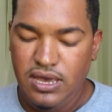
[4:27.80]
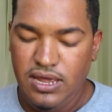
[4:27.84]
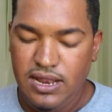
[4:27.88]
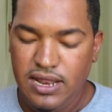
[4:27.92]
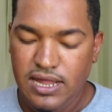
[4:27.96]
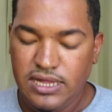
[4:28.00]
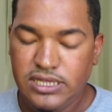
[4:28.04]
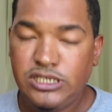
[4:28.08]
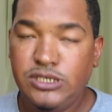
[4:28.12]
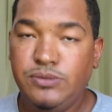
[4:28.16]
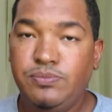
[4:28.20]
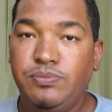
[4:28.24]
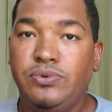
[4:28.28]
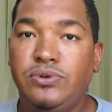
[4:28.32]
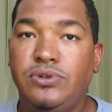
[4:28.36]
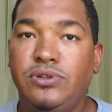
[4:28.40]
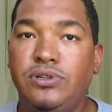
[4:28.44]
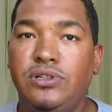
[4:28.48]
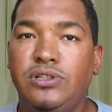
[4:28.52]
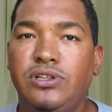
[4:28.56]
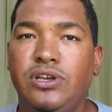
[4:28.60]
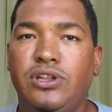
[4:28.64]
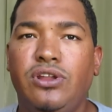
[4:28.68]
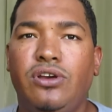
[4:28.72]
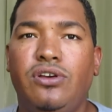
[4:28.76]
let's
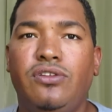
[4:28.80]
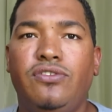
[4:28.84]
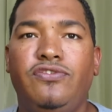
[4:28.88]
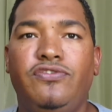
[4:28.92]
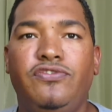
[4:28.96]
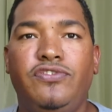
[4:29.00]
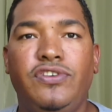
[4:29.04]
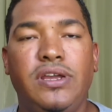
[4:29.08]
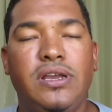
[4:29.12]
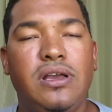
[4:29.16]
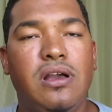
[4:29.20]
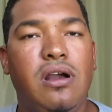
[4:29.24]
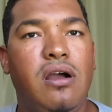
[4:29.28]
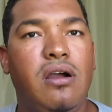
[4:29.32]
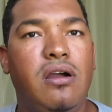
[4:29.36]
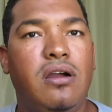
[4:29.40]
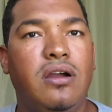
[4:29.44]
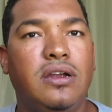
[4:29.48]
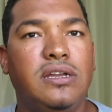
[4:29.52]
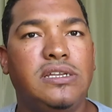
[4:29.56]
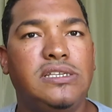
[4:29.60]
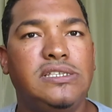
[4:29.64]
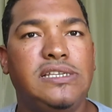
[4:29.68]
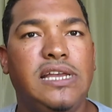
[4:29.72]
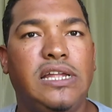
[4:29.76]
pull, you know, three
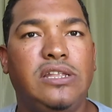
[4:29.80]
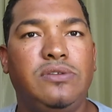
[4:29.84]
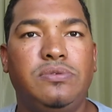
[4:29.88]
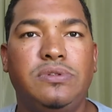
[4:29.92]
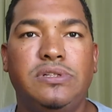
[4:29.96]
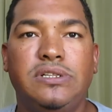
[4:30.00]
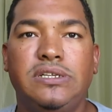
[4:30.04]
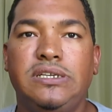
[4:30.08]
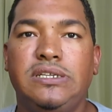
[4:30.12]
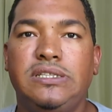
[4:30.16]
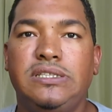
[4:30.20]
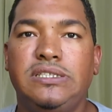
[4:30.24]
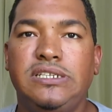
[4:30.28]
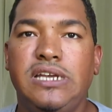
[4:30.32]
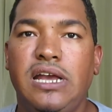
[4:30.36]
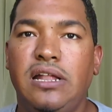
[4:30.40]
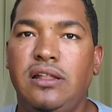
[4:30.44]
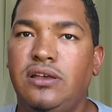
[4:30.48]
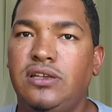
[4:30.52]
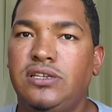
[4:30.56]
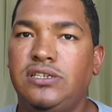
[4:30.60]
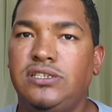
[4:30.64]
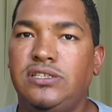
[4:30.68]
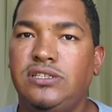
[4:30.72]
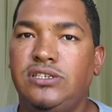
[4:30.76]
cards that will tell
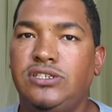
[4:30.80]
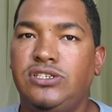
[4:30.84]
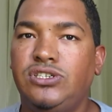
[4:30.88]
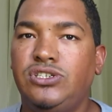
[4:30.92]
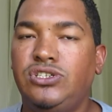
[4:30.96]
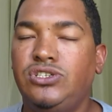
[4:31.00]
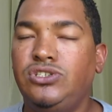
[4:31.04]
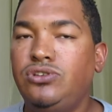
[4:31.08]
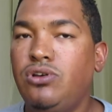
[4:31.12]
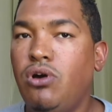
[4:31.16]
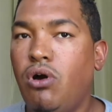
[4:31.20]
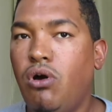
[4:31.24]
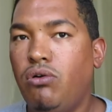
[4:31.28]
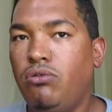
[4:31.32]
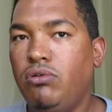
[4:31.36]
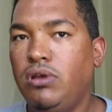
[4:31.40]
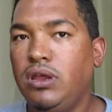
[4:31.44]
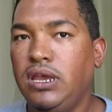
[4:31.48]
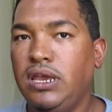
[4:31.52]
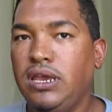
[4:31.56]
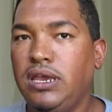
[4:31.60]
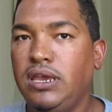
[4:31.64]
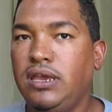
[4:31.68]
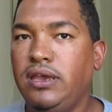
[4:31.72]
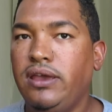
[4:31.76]
us the
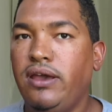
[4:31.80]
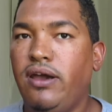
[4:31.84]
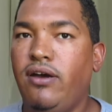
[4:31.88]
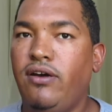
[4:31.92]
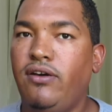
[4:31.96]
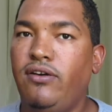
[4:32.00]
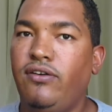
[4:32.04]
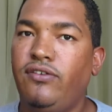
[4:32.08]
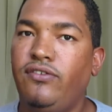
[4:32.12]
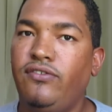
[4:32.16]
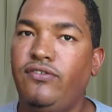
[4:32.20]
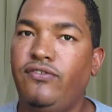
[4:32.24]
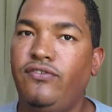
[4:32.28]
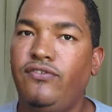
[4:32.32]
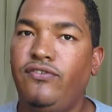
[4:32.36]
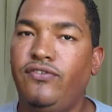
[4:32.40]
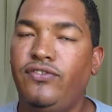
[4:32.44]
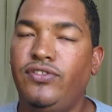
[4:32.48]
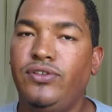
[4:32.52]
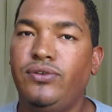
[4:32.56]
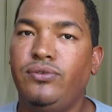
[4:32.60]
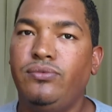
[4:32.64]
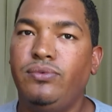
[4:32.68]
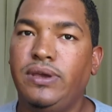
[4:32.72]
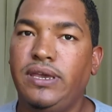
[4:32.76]
story of
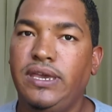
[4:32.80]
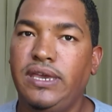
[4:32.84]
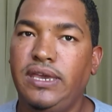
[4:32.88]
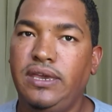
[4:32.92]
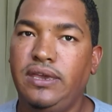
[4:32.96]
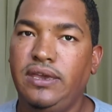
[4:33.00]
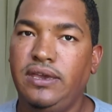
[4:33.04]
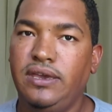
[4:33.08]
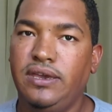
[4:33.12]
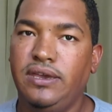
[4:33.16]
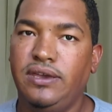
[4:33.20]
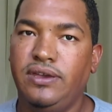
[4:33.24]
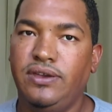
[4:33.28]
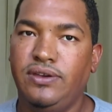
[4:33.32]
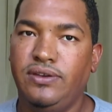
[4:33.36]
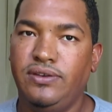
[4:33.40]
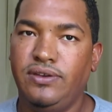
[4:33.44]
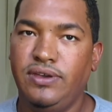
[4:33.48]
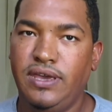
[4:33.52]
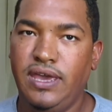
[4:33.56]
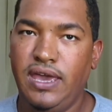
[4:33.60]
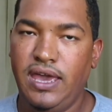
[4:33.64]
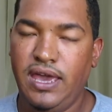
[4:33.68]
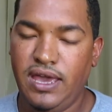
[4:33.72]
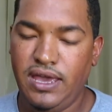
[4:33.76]
the week.
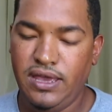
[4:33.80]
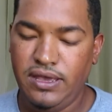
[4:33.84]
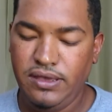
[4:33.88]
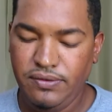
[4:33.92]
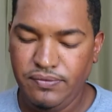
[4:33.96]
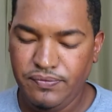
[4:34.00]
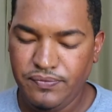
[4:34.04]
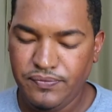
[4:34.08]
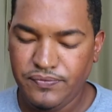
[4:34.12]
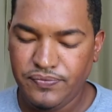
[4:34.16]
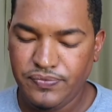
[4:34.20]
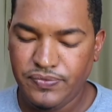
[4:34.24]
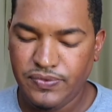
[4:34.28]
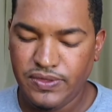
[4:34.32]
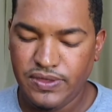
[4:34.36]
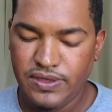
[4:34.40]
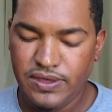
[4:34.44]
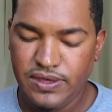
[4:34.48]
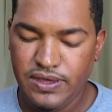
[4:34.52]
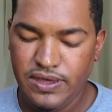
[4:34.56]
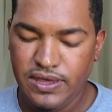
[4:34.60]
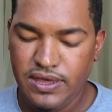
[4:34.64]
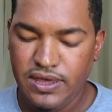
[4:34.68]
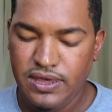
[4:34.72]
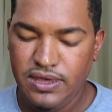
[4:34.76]
Okay,
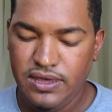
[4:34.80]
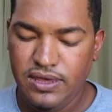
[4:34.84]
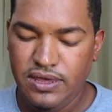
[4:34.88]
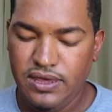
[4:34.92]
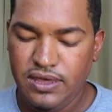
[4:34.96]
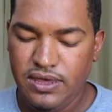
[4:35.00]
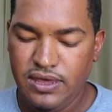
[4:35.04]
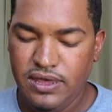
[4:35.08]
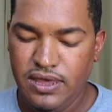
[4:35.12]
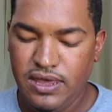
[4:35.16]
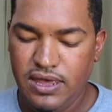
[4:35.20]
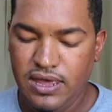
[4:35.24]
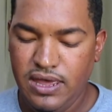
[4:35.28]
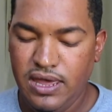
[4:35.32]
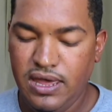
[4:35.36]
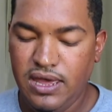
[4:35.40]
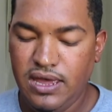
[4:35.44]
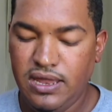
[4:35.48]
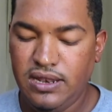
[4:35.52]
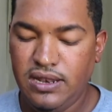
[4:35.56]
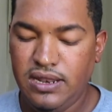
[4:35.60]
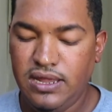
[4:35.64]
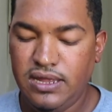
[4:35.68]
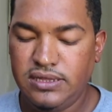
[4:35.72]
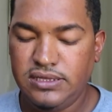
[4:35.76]

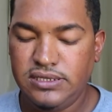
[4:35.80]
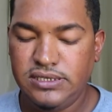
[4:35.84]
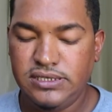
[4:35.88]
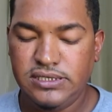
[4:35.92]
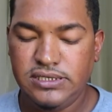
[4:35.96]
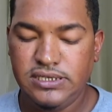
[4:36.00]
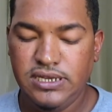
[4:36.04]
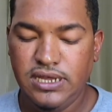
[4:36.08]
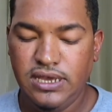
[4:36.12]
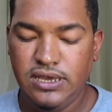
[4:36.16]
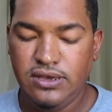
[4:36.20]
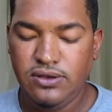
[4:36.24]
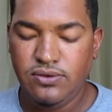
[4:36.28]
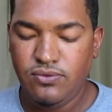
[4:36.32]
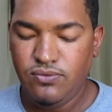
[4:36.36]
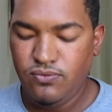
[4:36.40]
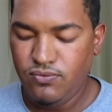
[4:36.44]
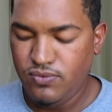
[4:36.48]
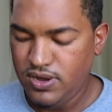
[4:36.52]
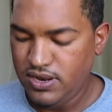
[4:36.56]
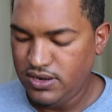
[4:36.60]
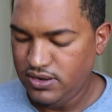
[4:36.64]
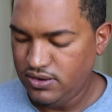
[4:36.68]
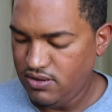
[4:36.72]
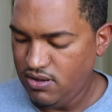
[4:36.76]
and let's take
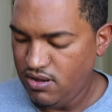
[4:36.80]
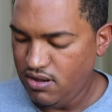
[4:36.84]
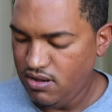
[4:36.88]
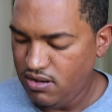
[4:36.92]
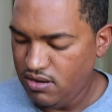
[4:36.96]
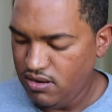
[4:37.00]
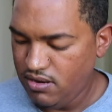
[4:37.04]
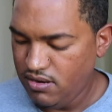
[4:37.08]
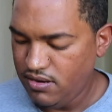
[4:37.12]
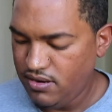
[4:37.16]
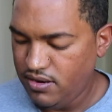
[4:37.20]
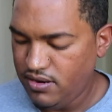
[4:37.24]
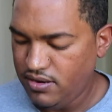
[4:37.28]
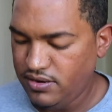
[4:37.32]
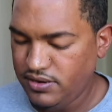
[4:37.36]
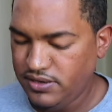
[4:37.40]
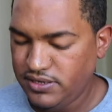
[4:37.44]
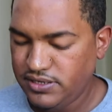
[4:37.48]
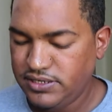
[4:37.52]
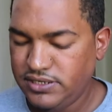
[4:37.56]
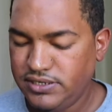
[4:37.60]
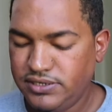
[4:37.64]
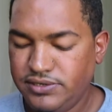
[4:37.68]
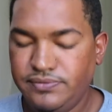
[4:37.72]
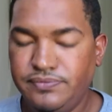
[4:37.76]
one card,